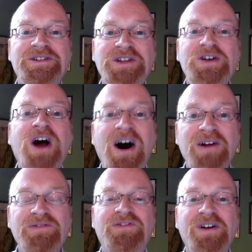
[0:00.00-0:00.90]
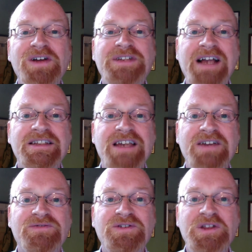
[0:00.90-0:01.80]
you know, you can't follow Dante
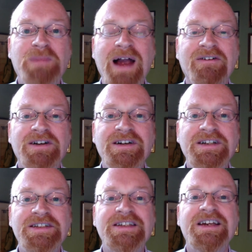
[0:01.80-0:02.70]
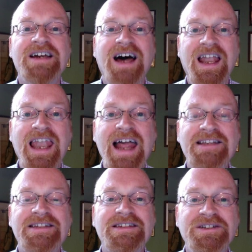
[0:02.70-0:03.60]
through the paradise
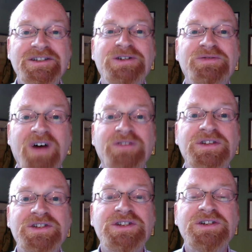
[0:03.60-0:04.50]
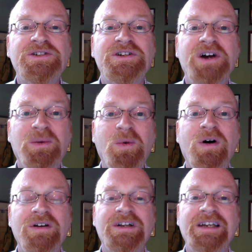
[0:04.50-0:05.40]
unless you've understood what
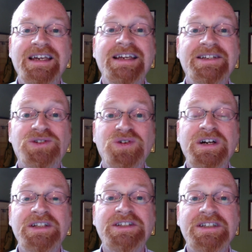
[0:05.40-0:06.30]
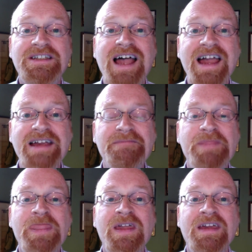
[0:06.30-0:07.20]
he is trying to say.
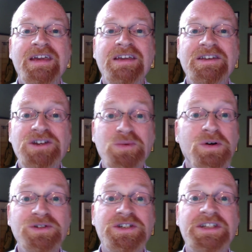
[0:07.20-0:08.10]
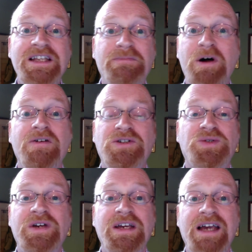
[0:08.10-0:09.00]
You will just see the
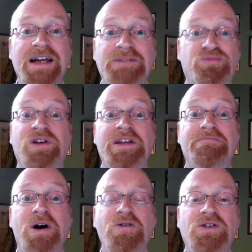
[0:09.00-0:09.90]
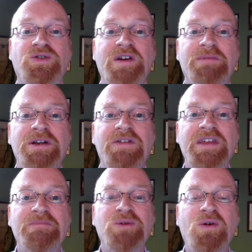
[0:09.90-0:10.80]
poetry as brilliant poetry, but
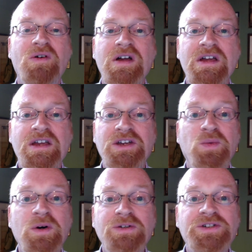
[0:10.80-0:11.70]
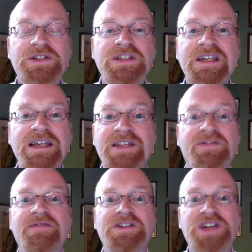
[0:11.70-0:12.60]
nothing more. You will just see the
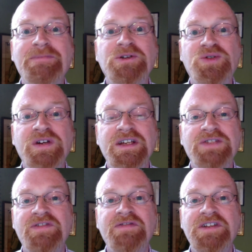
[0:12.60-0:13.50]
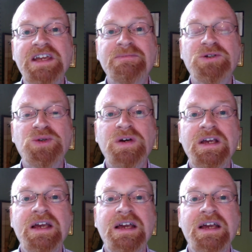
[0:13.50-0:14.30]
vivid imagery as vivid imagery,